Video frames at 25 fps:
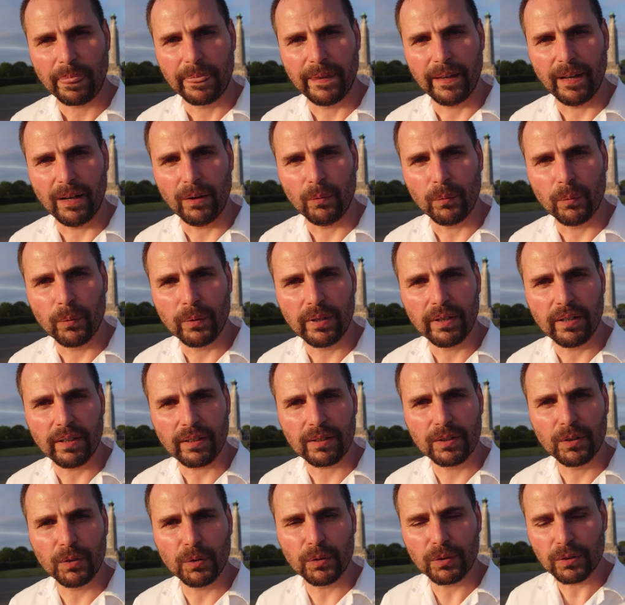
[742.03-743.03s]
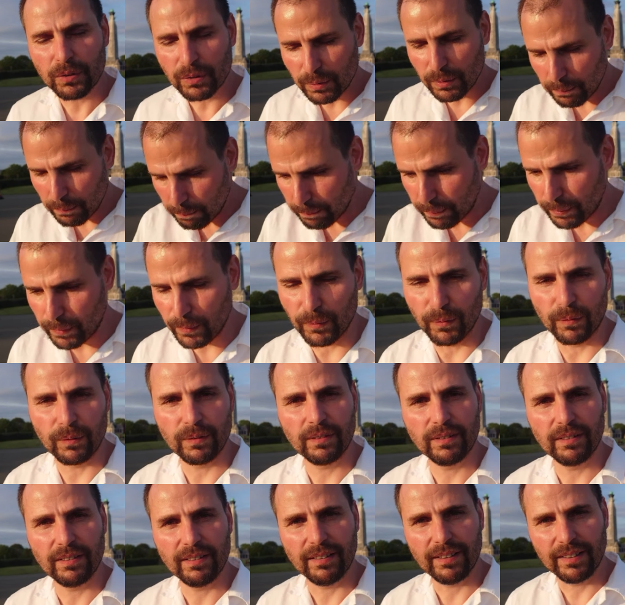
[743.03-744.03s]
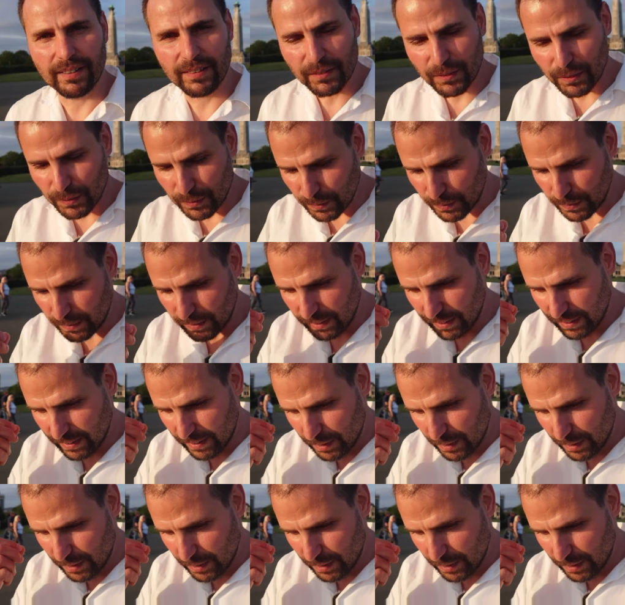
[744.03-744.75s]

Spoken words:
that we are going to put into